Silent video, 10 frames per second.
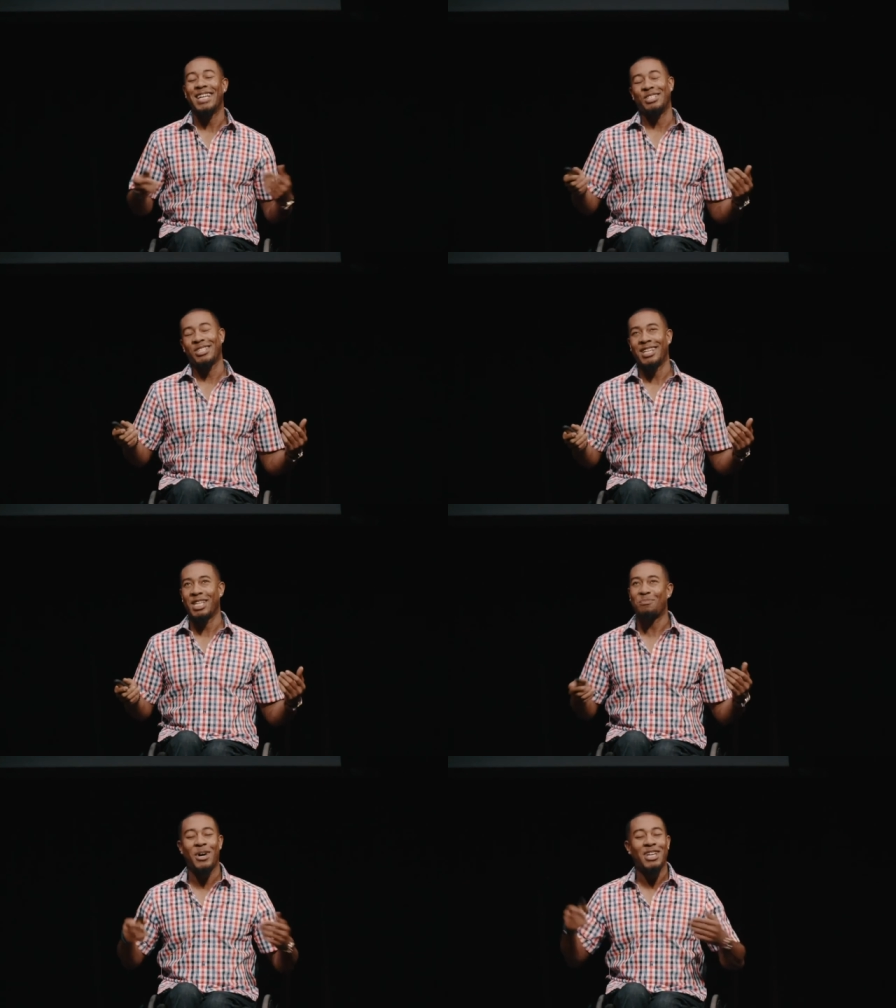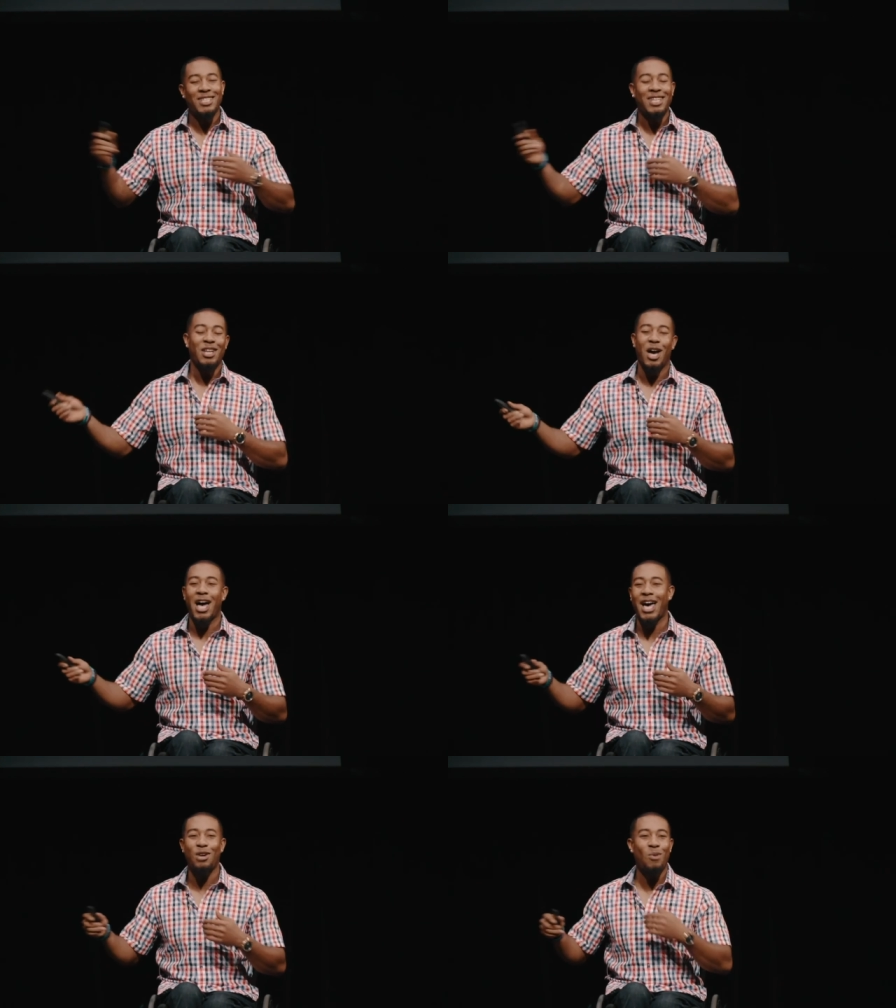And I was just kind of like, but
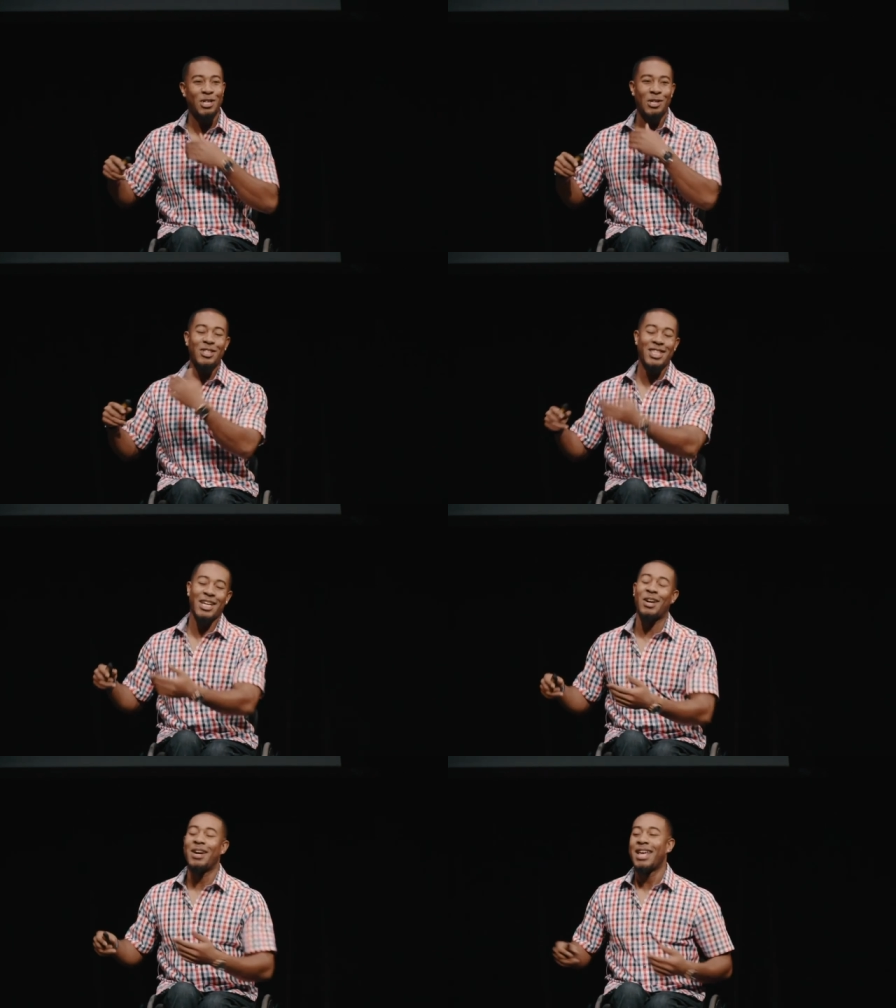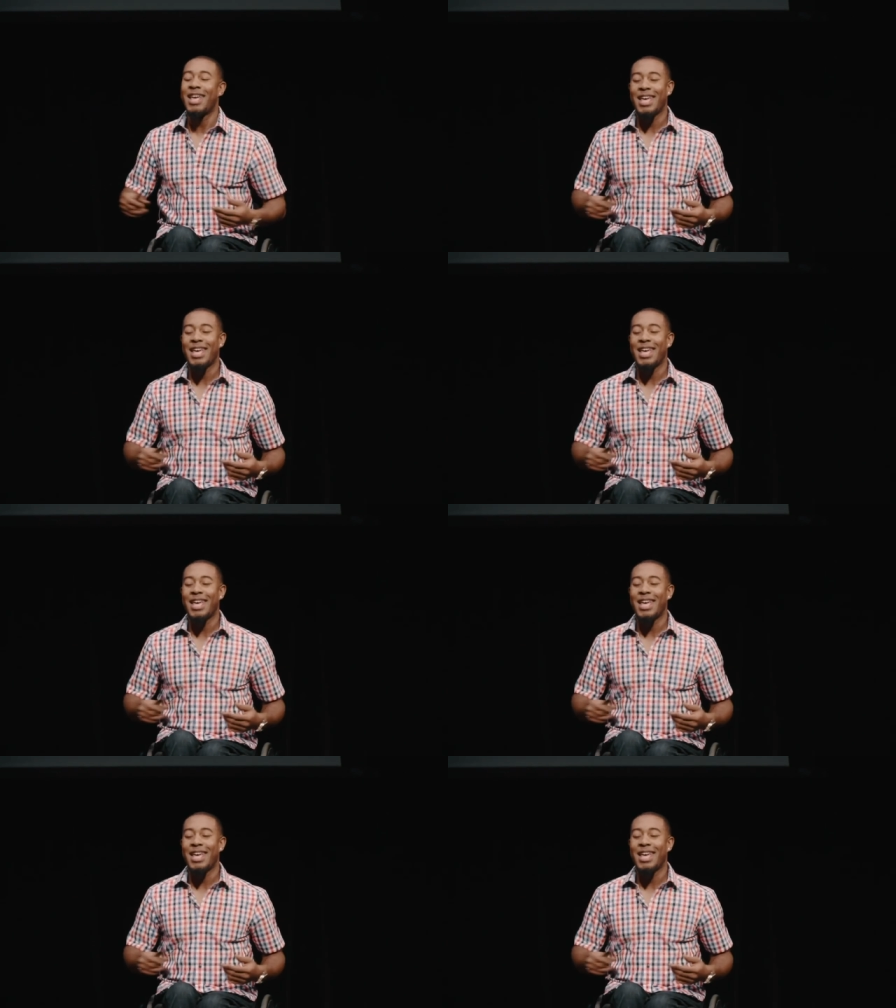I don't wanna look there.